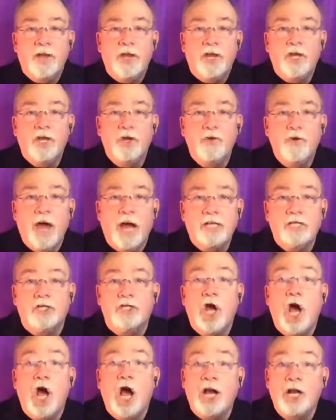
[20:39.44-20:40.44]
you guys are
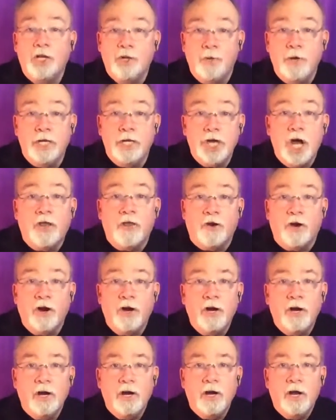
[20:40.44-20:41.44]
talking to each other,
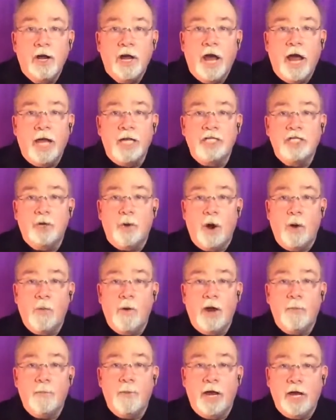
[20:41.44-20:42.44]
and so I
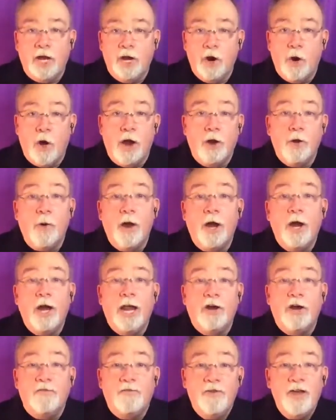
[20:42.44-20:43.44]
want to make, I don't want to
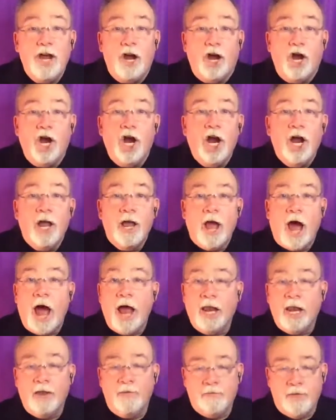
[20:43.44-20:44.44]
interfere.
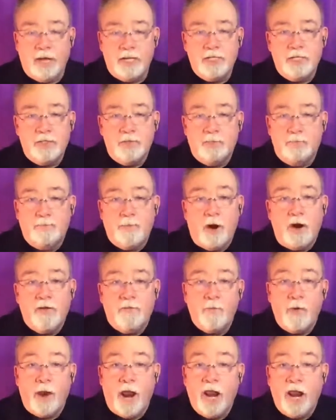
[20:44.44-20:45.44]
That's part of
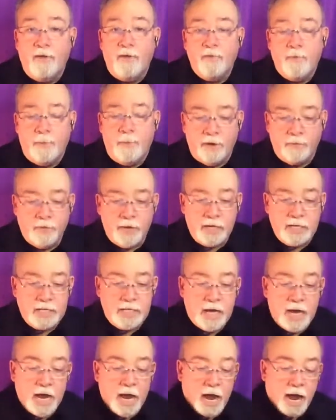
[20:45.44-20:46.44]
what I love about this.
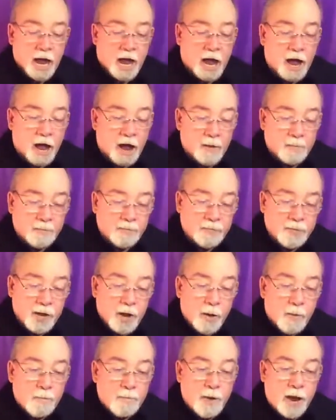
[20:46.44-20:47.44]

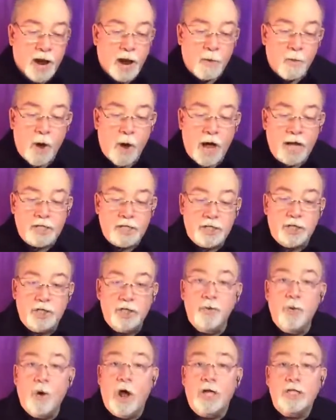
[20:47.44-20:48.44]
But I want
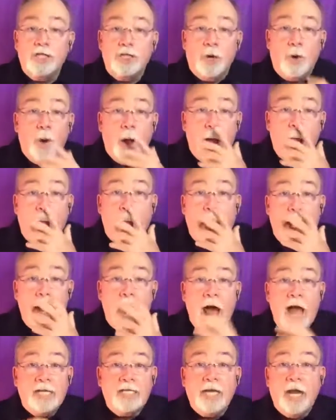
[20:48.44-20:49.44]
to also
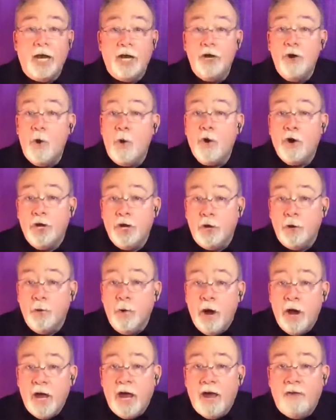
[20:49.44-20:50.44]
not ignore you
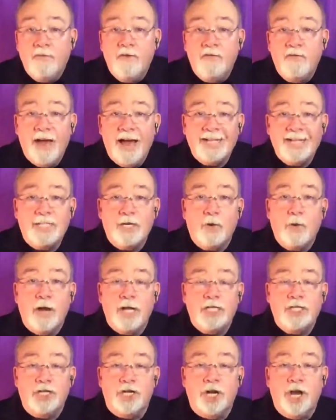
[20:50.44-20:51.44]
if you've asked a
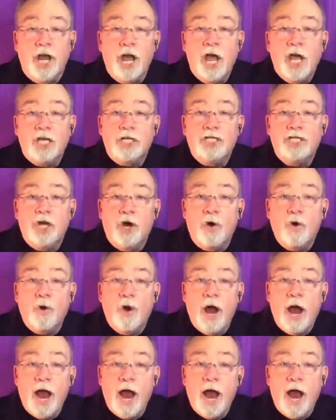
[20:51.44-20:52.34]
question. So